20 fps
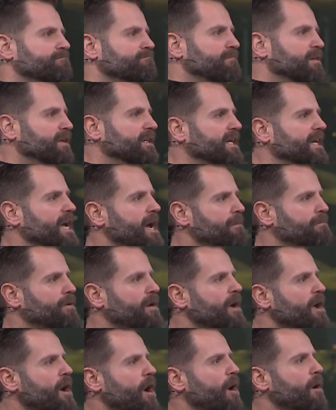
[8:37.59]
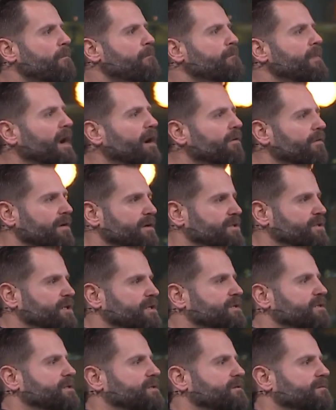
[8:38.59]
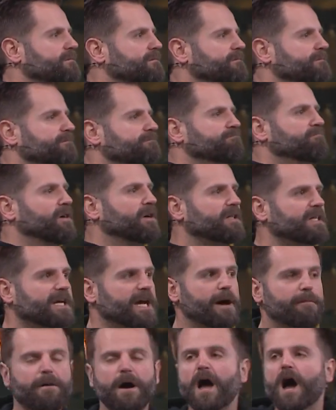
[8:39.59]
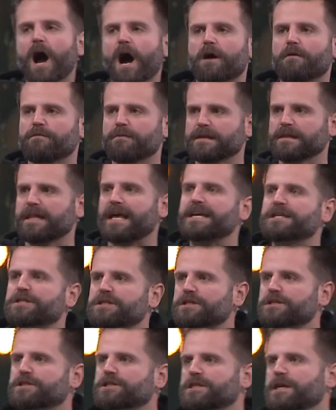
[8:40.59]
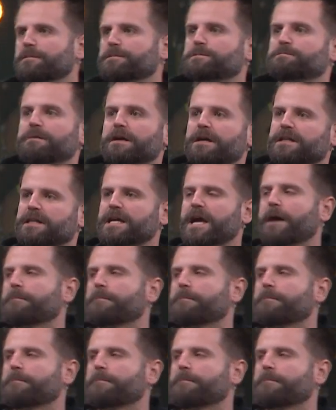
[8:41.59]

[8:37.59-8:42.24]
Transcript: building up our marriages, building up our relationships, building